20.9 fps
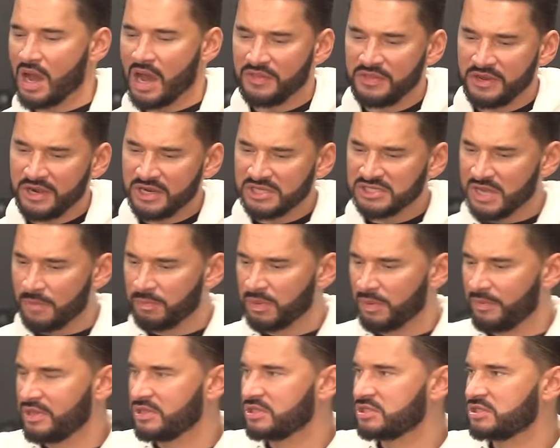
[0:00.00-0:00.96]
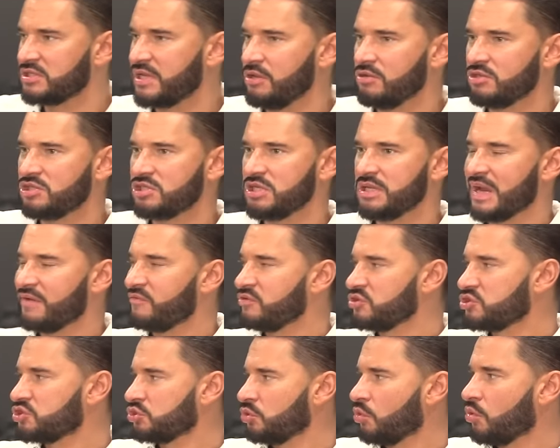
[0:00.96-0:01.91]
Are there supplements that you see in
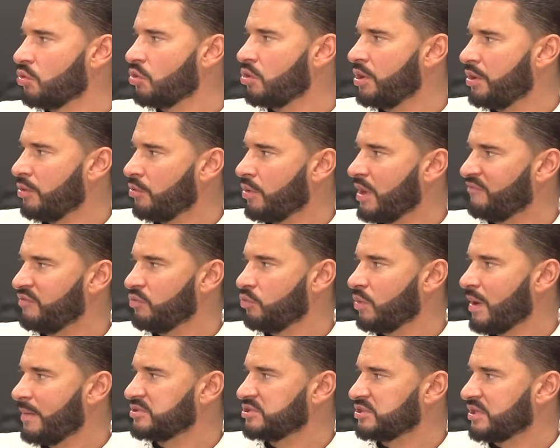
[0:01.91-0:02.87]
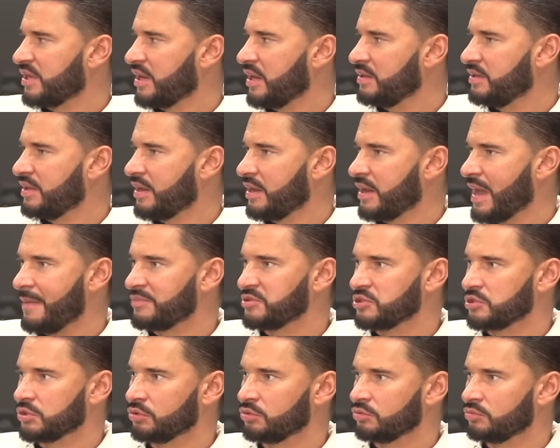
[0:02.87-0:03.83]
every store or every website that are
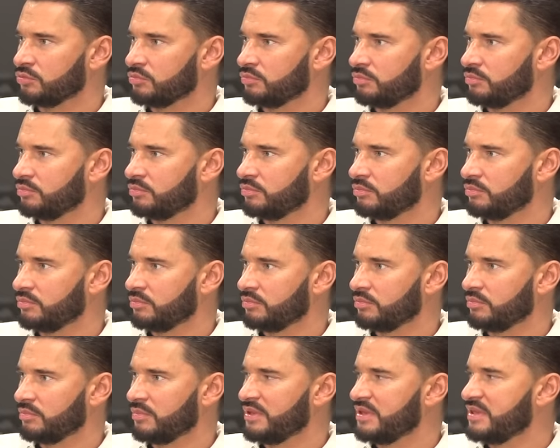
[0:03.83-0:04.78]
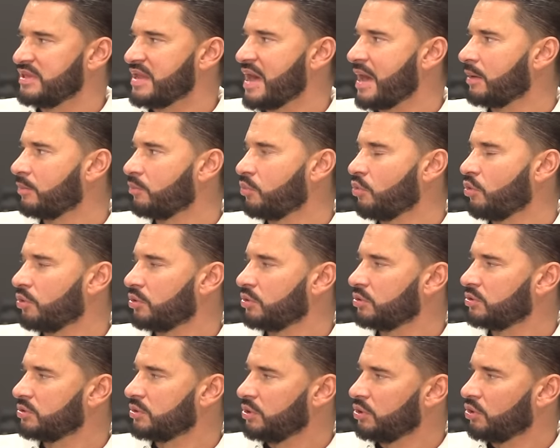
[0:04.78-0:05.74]
absolute not
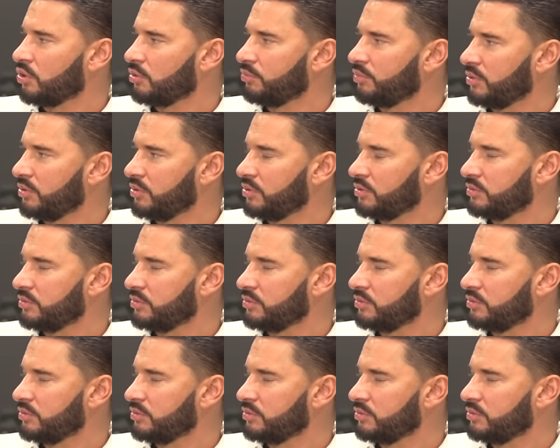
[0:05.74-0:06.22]
important, in your opinion?